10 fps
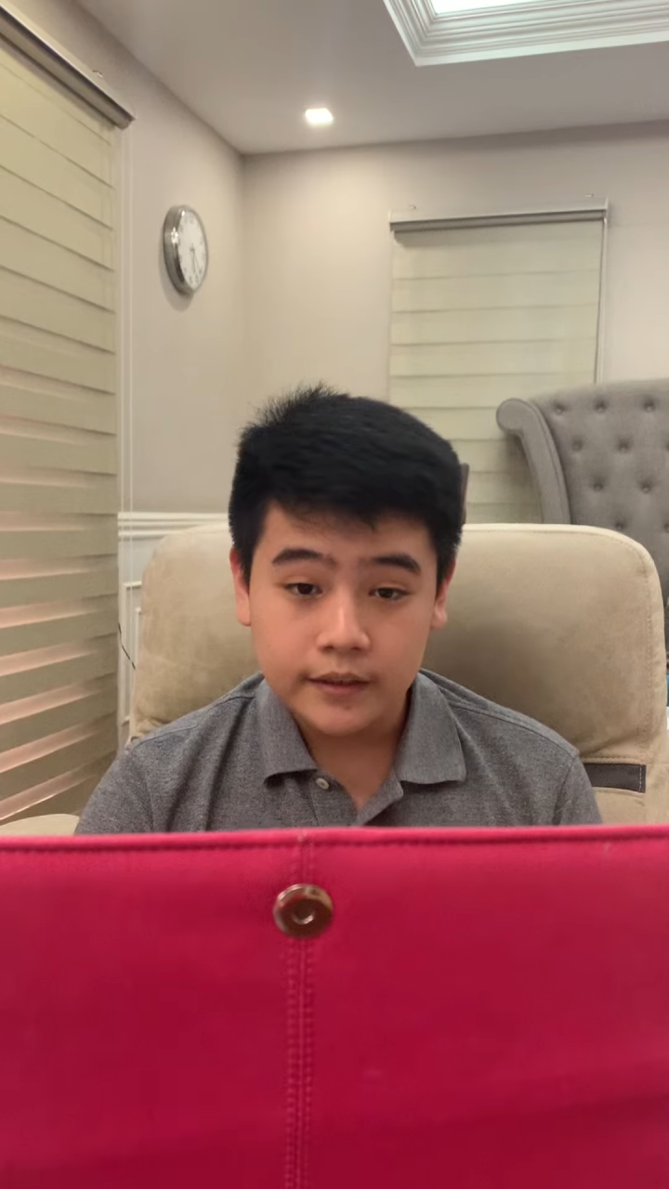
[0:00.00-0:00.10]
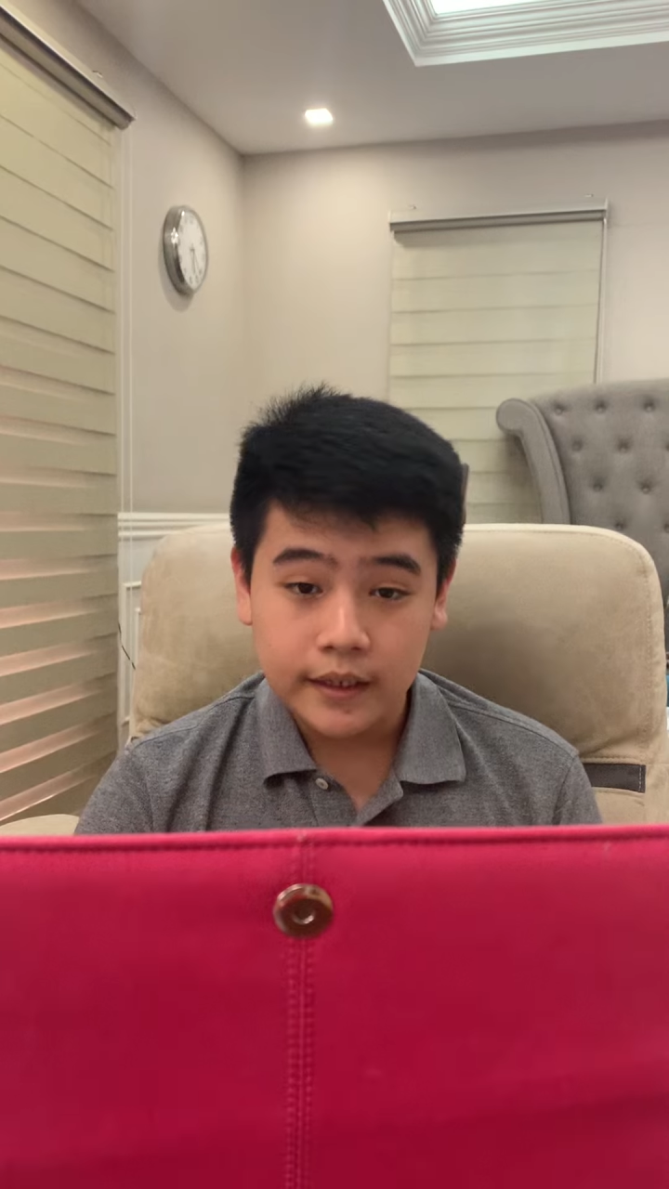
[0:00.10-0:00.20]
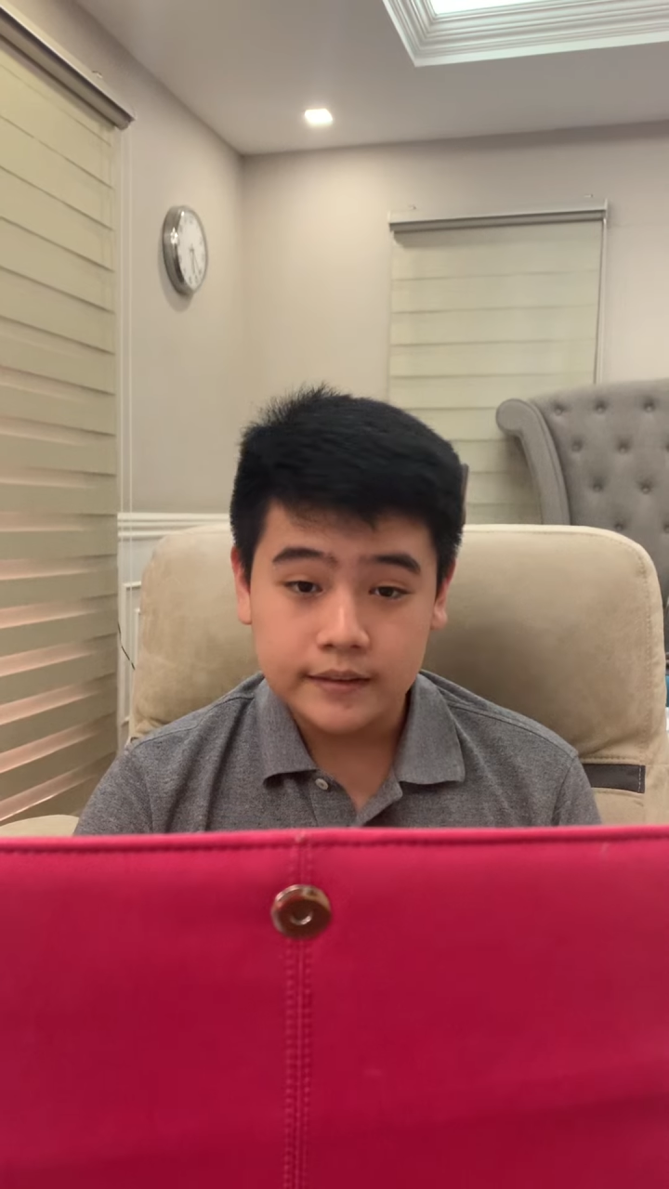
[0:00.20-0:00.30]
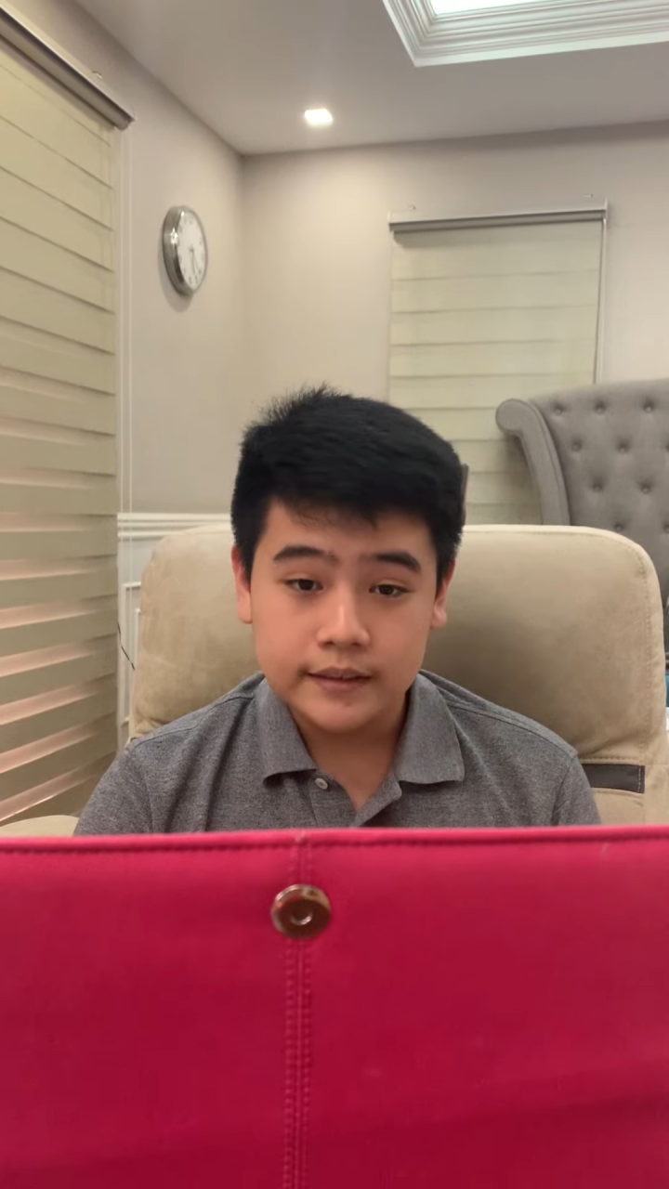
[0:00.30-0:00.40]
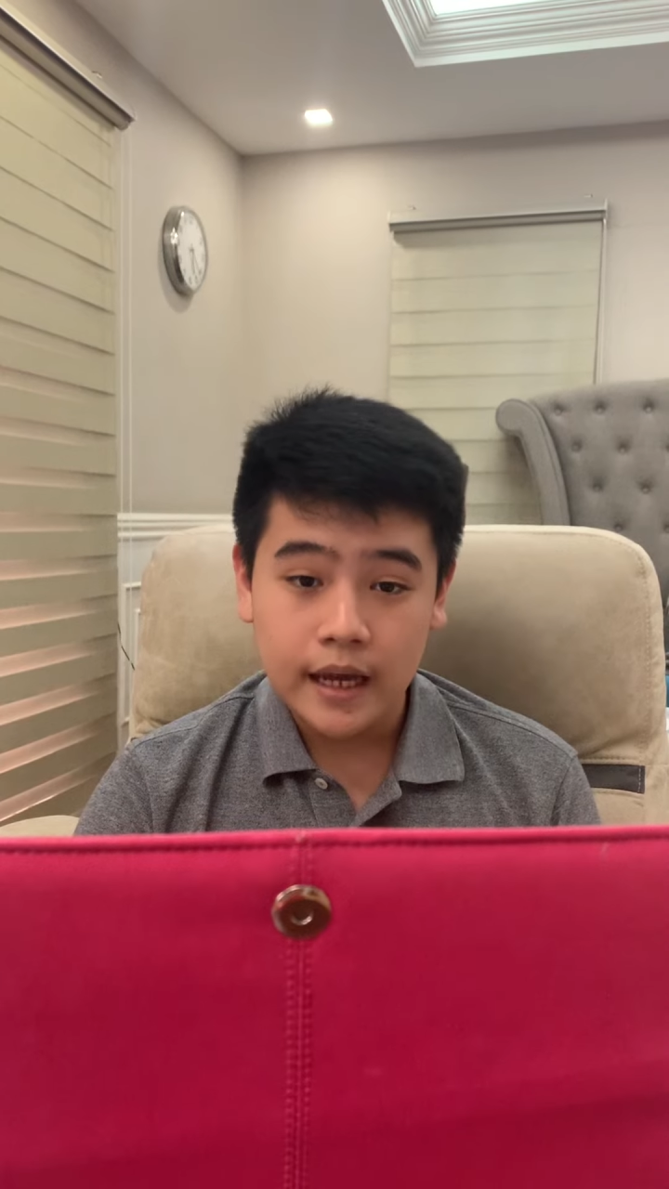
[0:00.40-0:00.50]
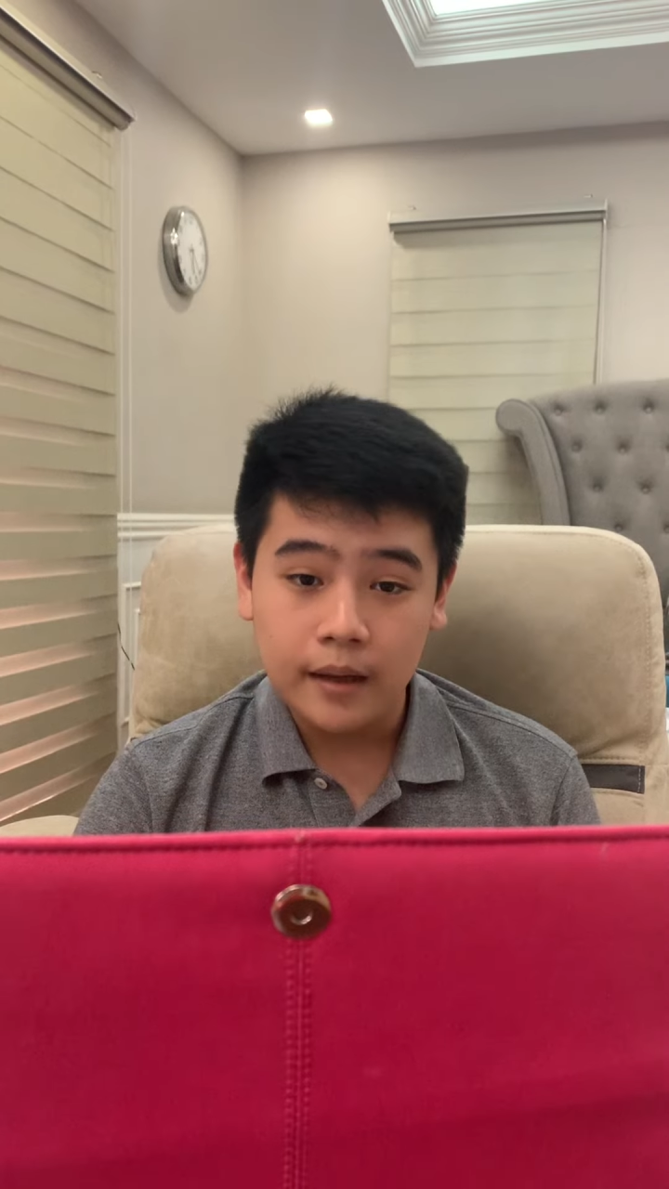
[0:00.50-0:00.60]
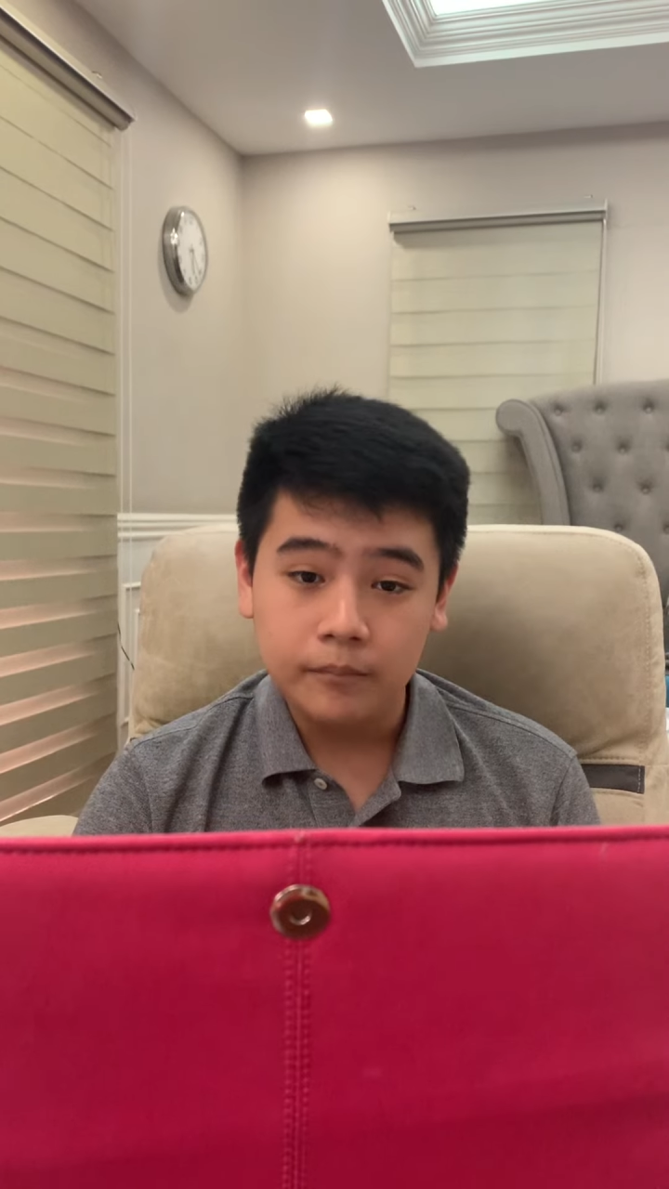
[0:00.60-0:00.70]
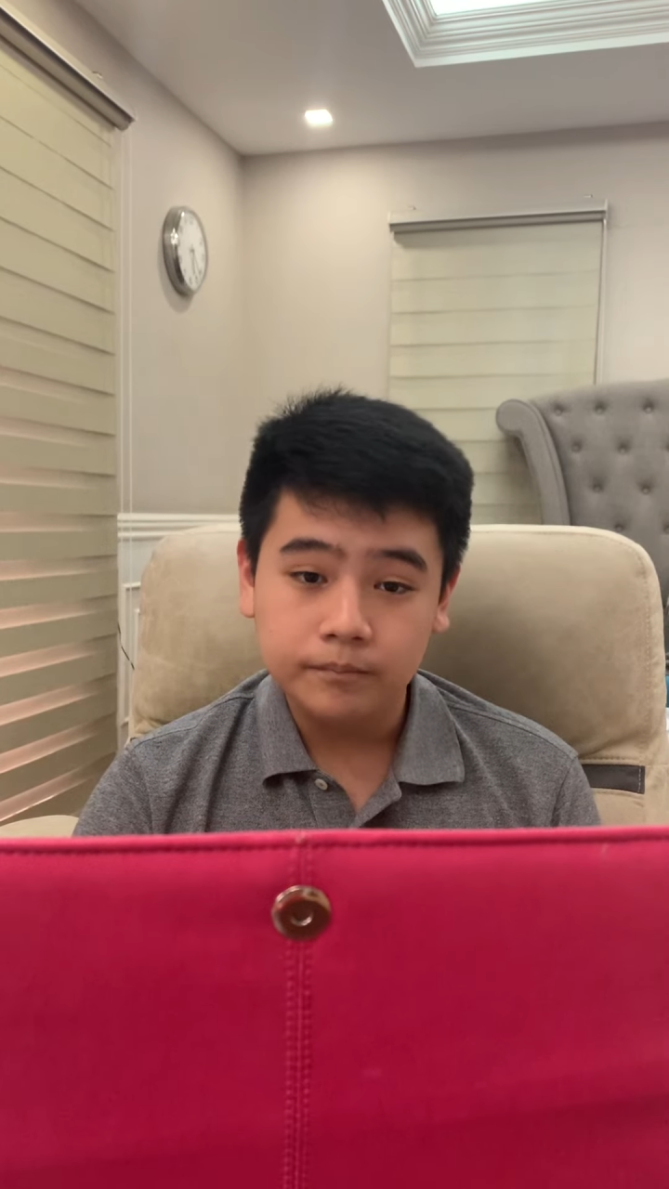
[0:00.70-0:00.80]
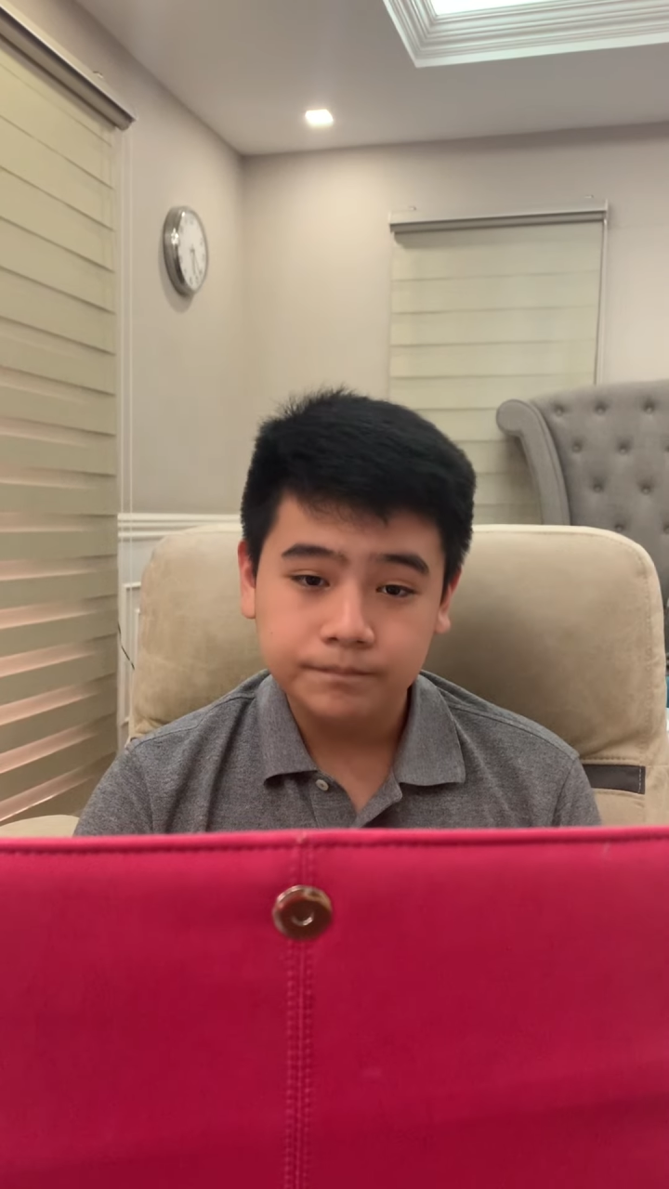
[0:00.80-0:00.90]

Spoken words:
takes time.